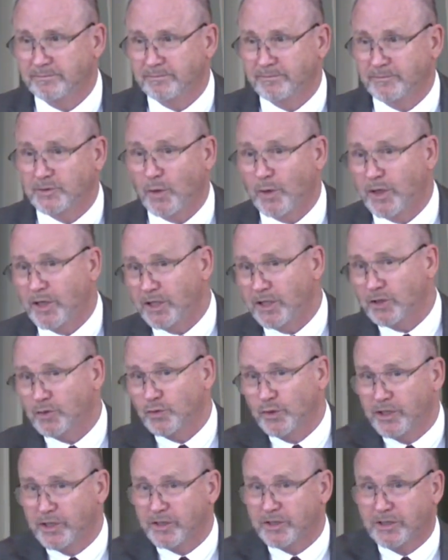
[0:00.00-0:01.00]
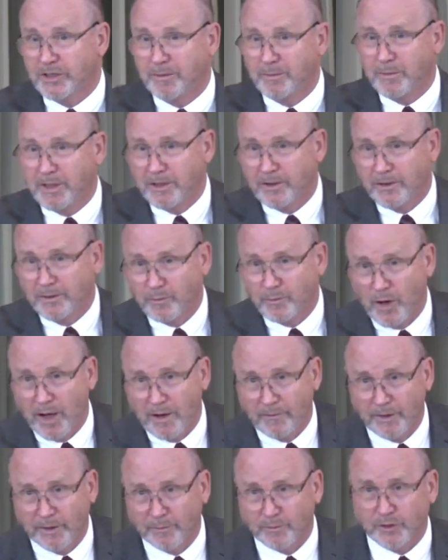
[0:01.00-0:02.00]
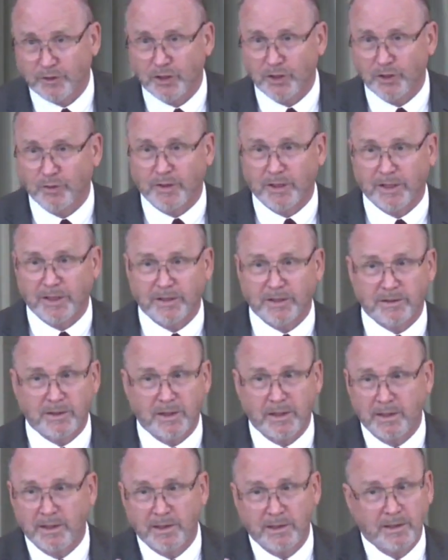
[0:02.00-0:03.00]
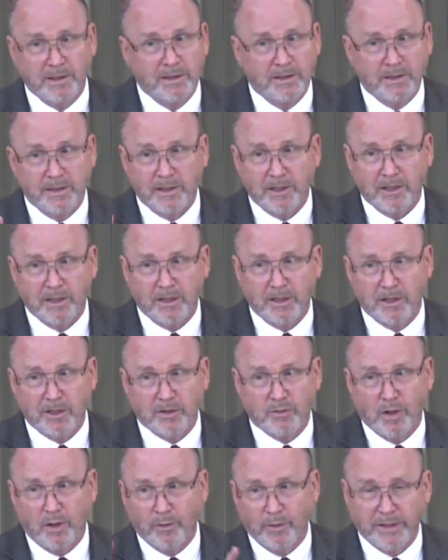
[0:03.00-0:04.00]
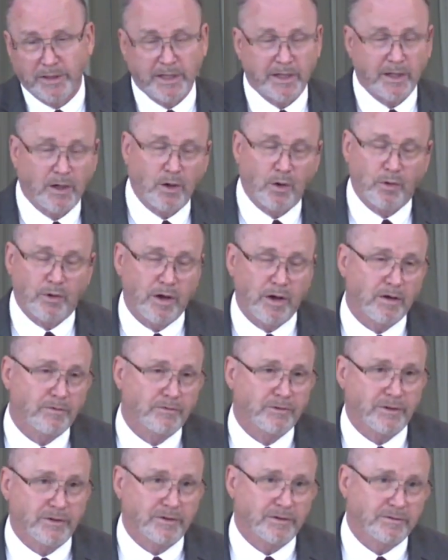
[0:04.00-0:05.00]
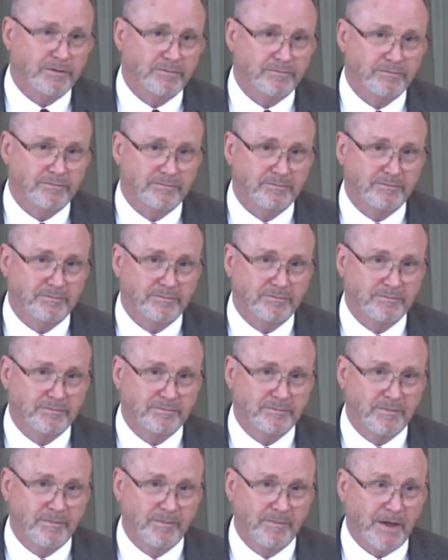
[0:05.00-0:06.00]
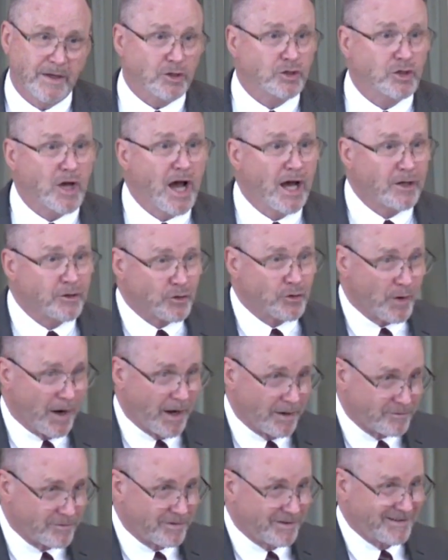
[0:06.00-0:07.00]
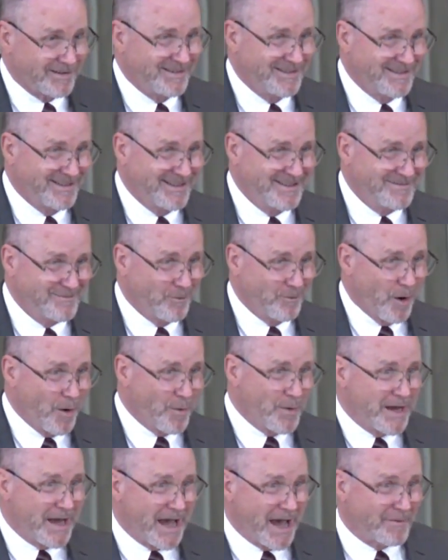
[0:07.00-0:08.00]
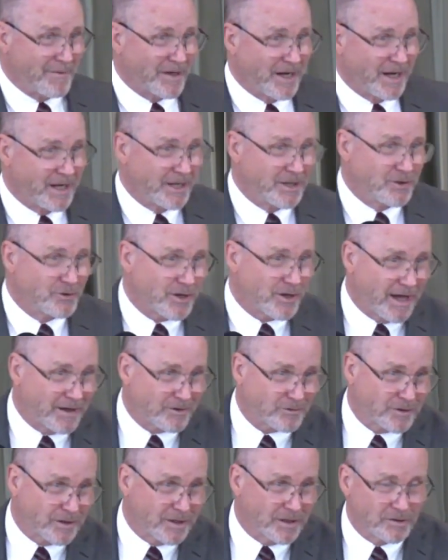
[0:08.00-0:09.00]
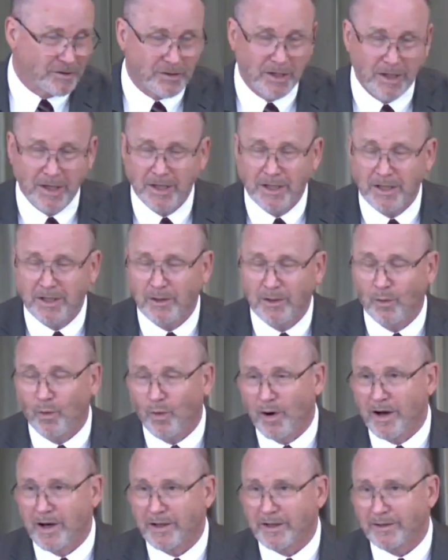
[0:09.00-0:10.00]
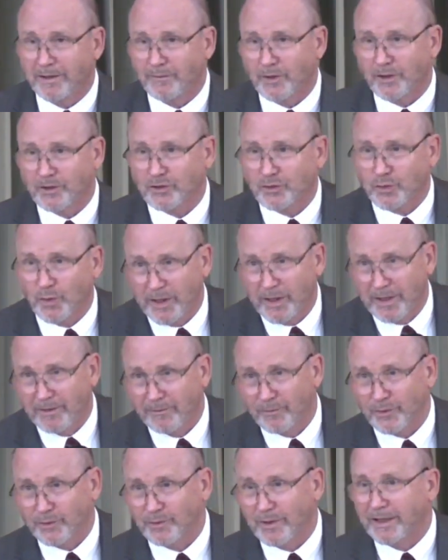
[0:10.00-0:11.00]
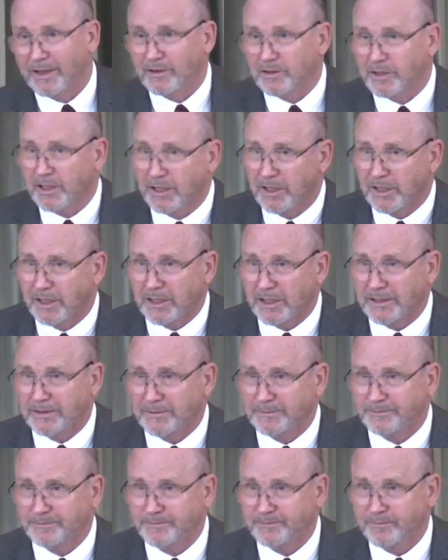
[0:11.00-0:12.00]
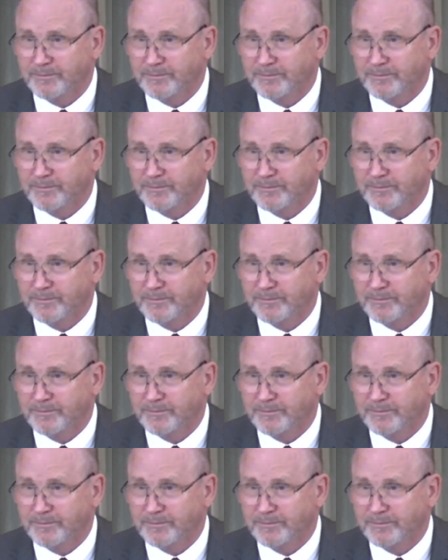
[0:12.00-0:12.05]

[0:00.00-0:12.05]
So his wisdom here in Proverbs 2 is here's what we need to hold on to. He's contrasting. From what we have in Ecclesiastes 1 and verse 12 through 18